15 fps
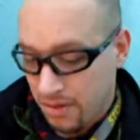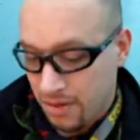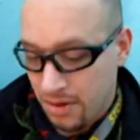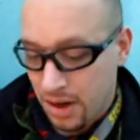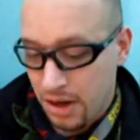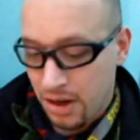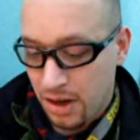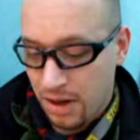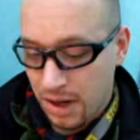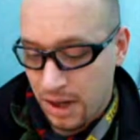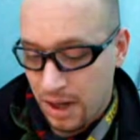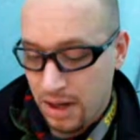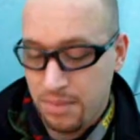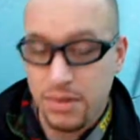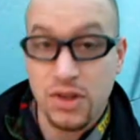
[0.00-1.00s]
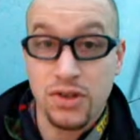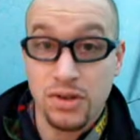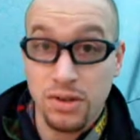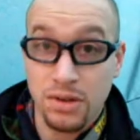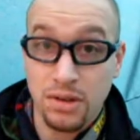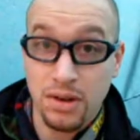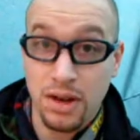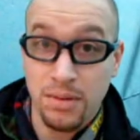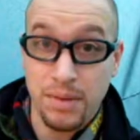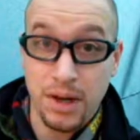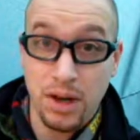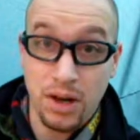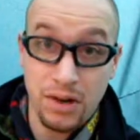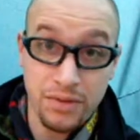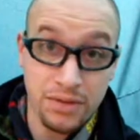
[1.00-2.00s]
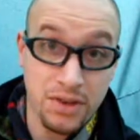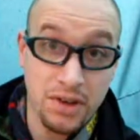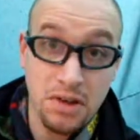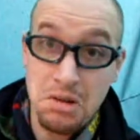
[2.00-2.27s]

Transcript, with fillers: at night in, my tour, in my loft